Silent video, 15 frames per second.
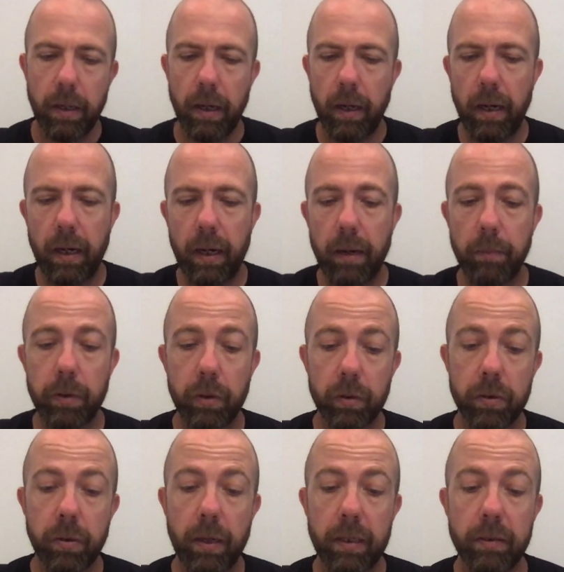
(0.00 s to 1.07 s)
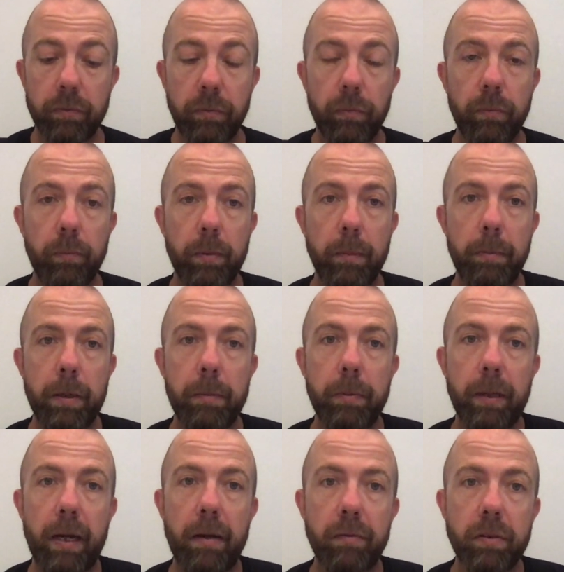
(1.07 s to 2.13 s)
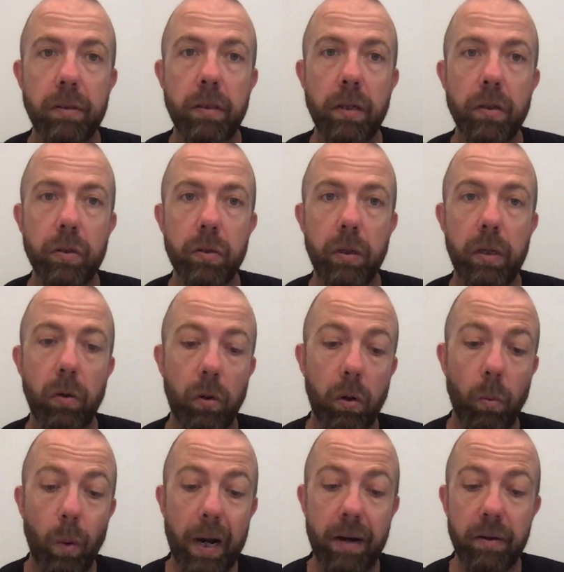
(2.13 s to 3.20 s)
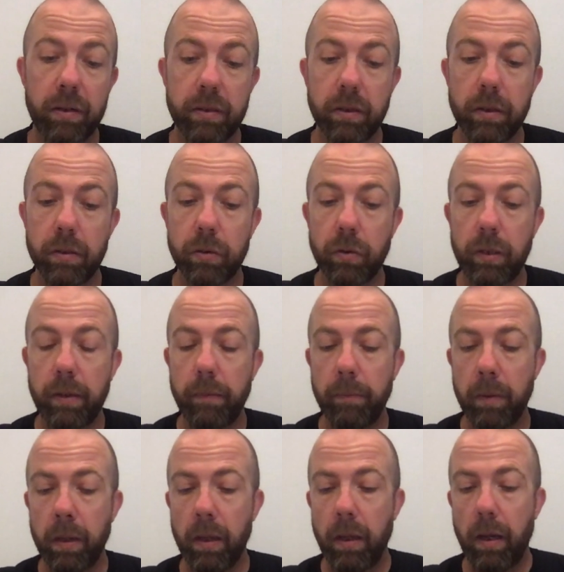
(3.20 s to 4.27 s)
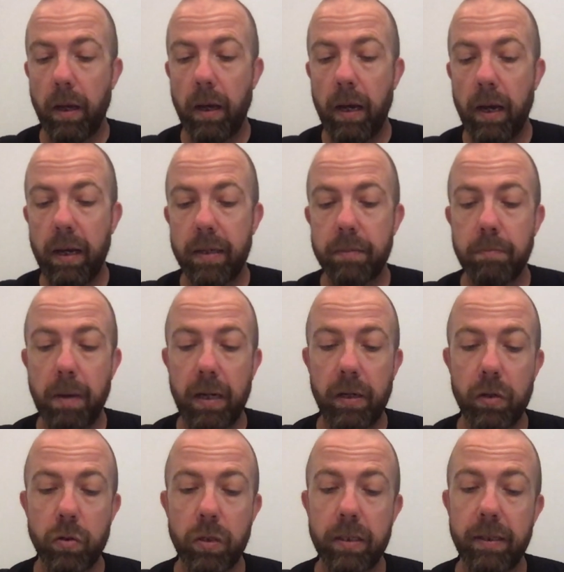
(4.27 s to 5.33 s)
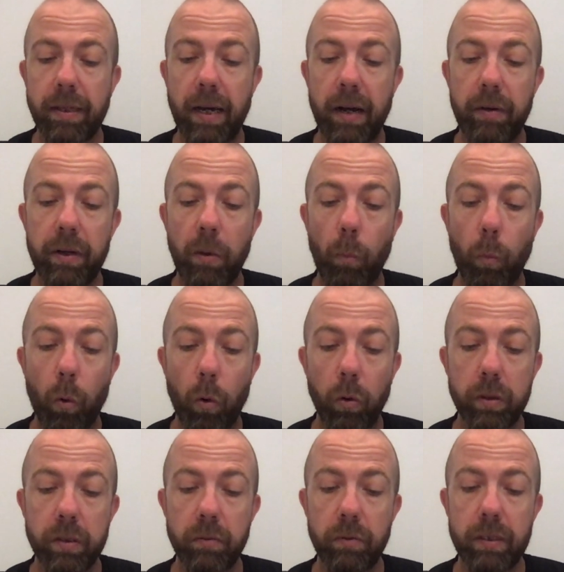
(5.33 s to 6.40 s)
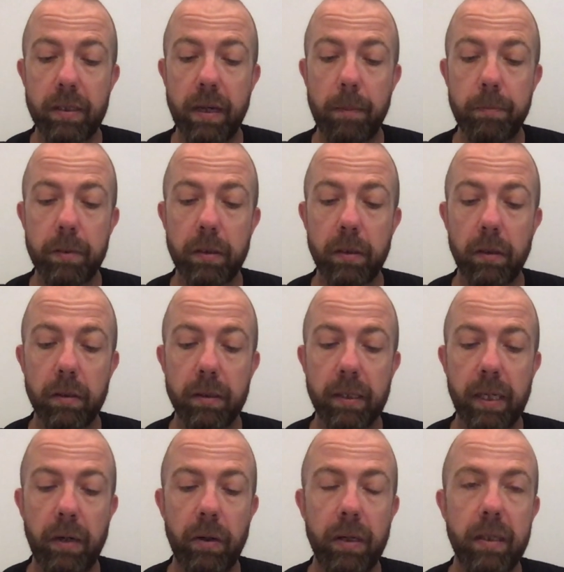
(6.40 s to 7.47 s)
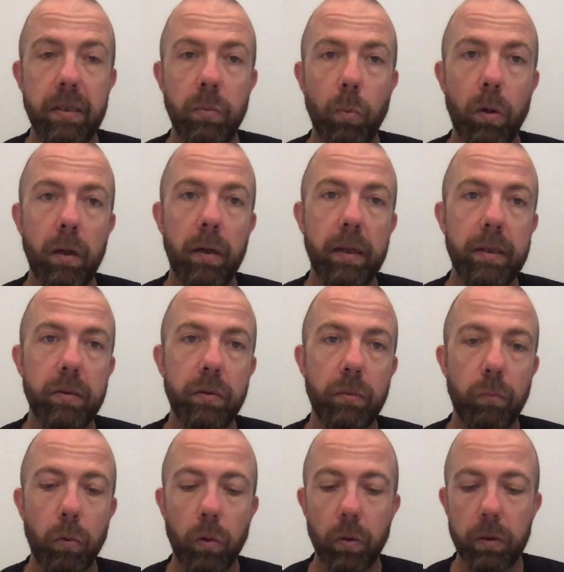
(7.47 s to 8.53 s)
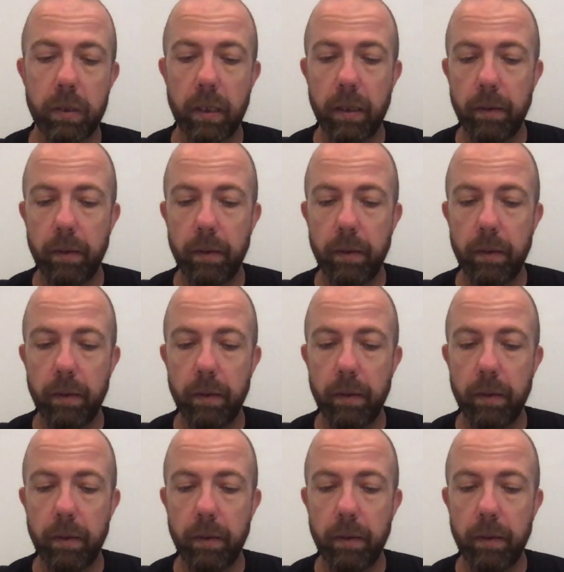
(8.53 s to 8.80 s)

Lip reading: And we'd also ask that people have sunscreen or are wearing sunscreen. It's mandatory to carry a water receptacle, to carry at least 1 litre of water.